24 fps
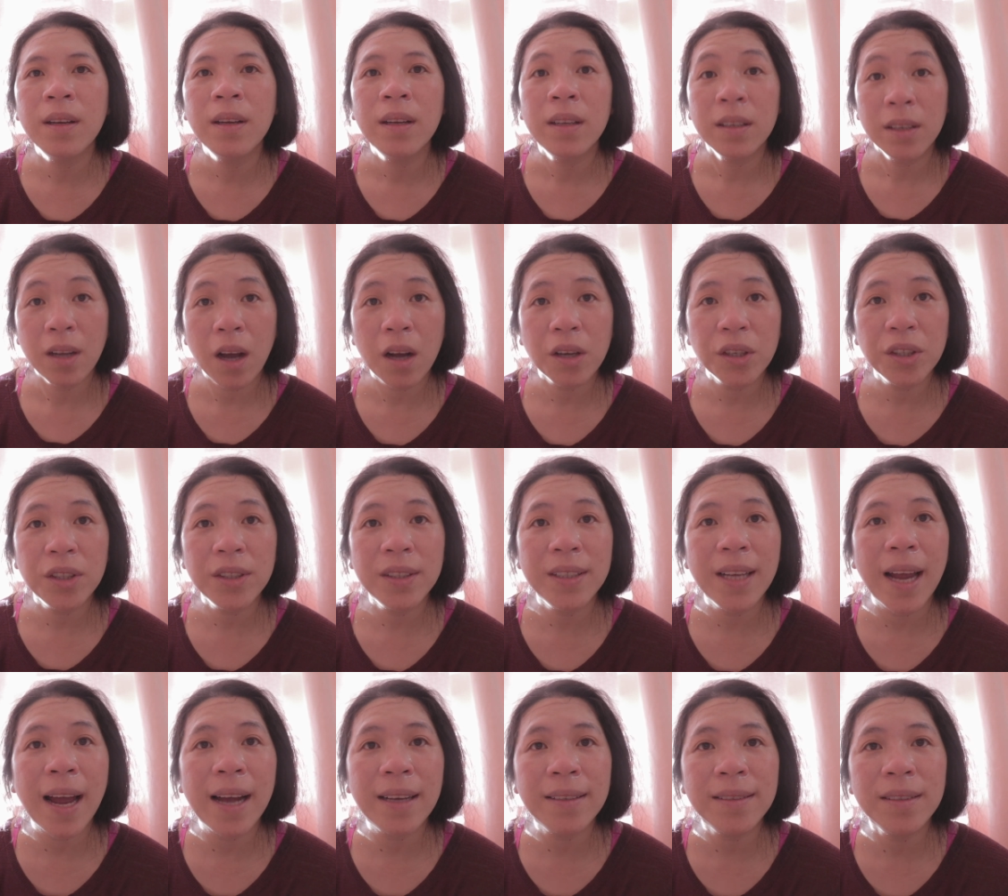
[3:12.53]
doctors
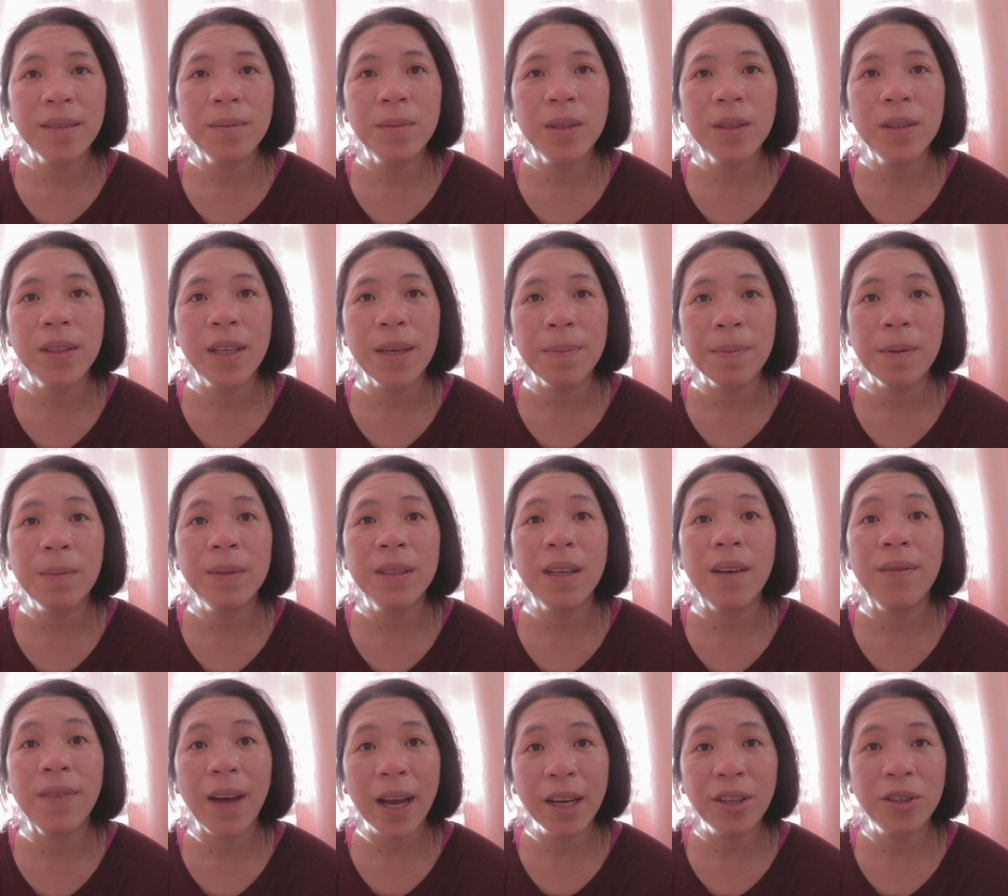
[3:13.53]
asked him to keep
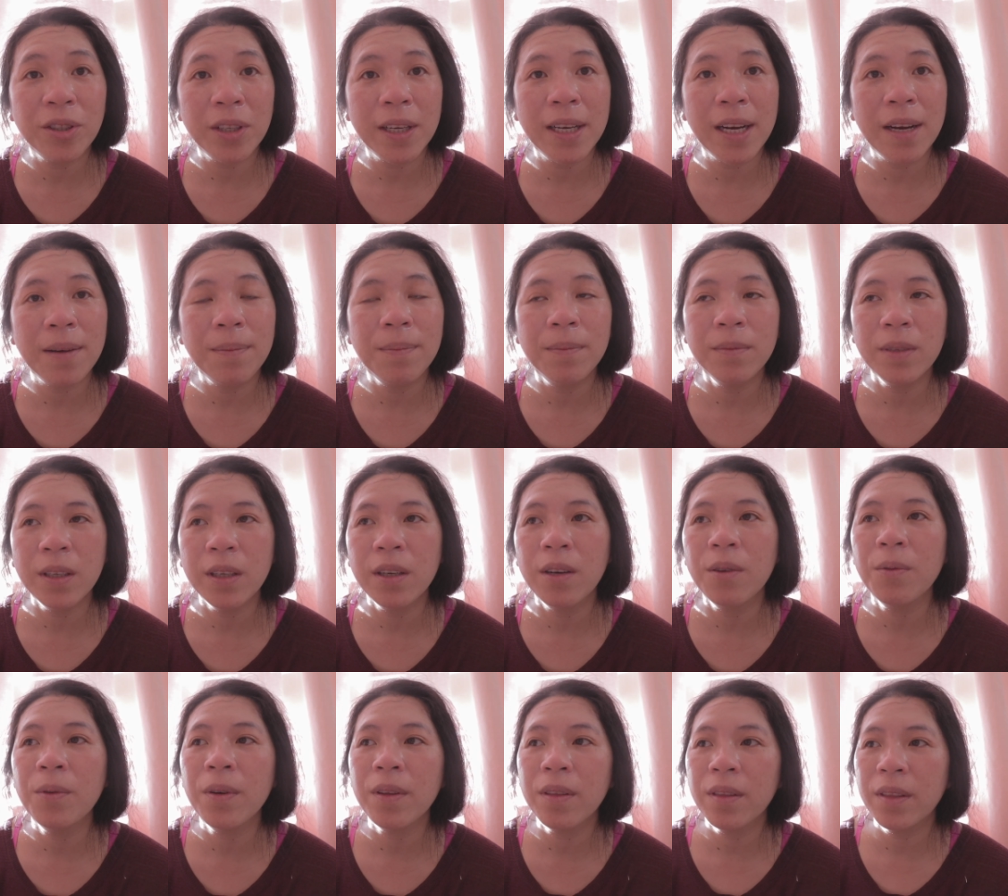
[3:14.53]
himself hydrated, you know,
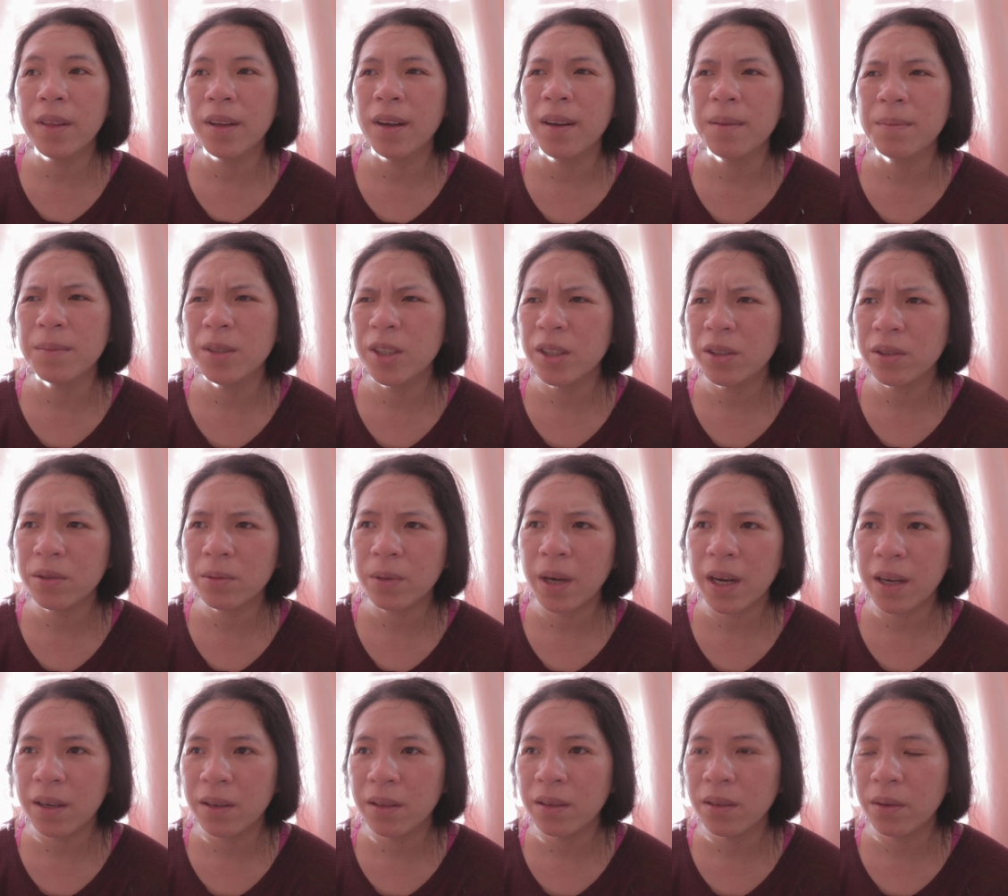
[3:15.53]
with ginger
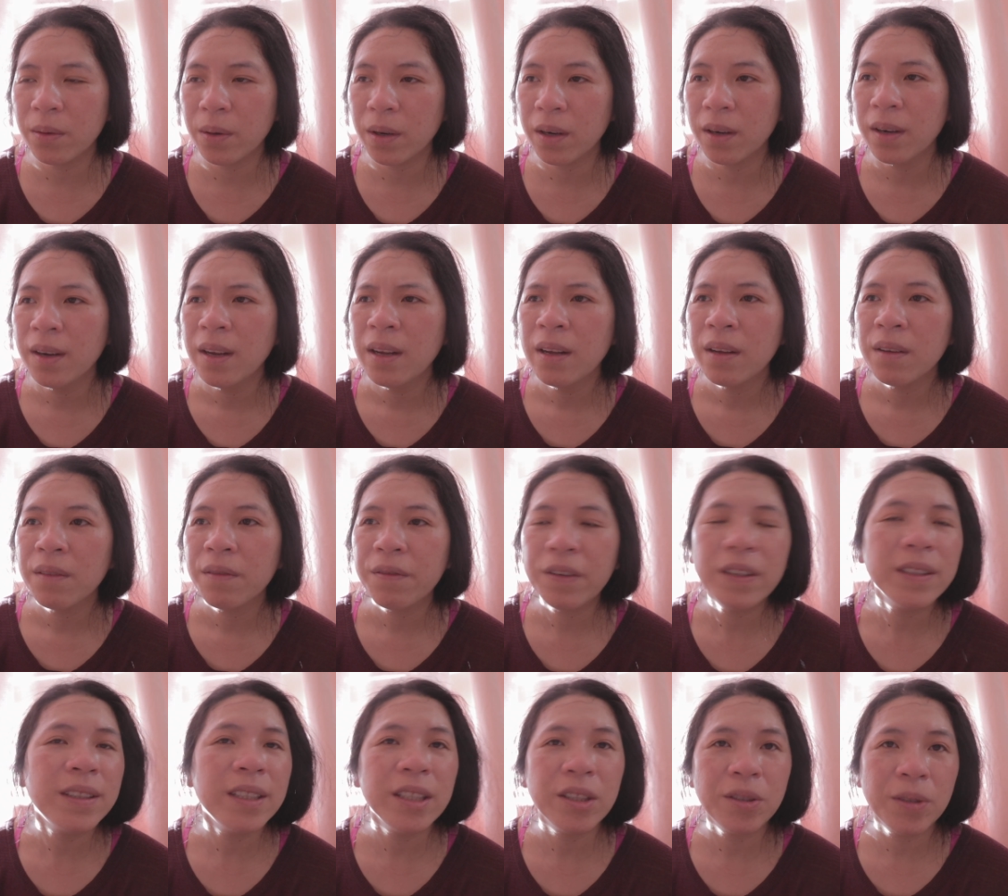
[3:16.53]
ale or
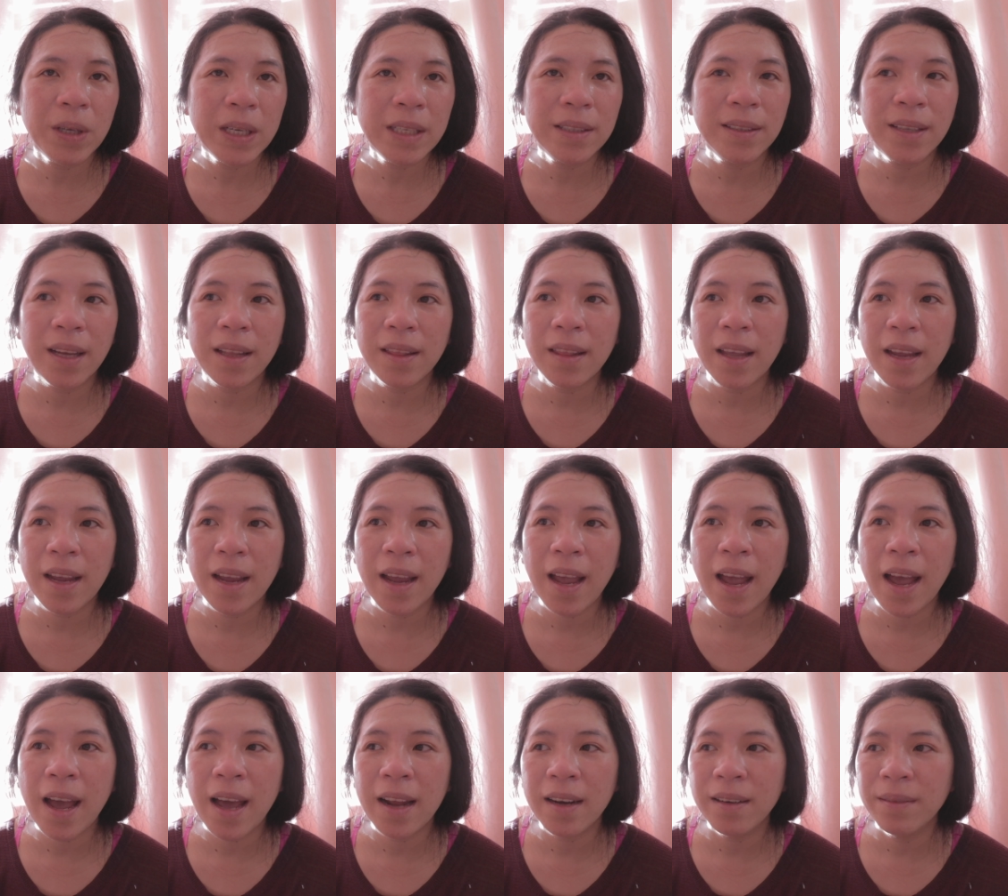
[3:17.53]
fizzy drinks that they
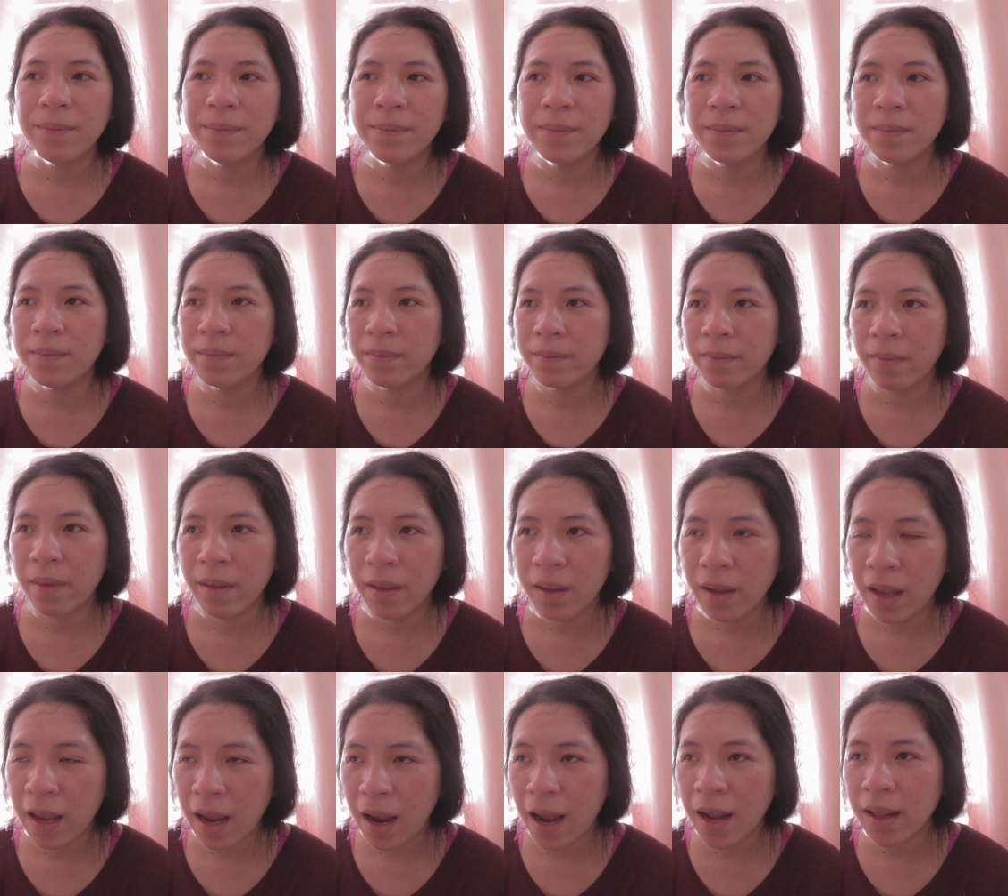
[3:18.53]
had
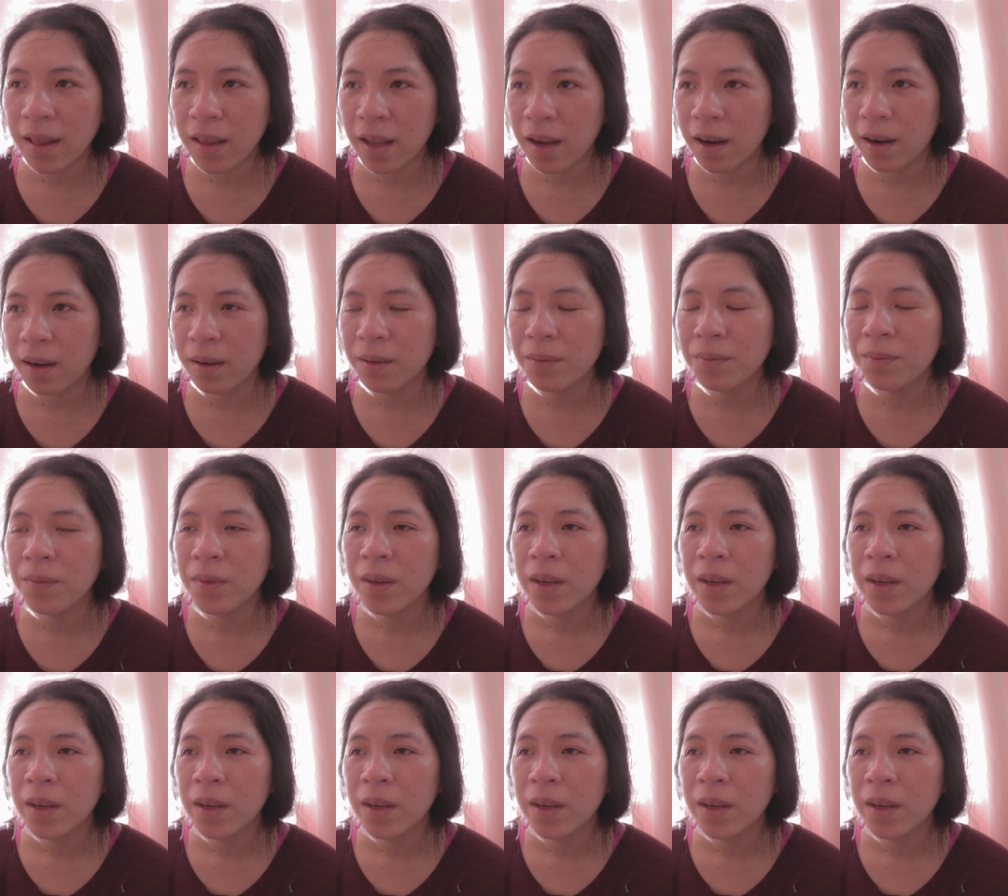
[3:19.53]
there.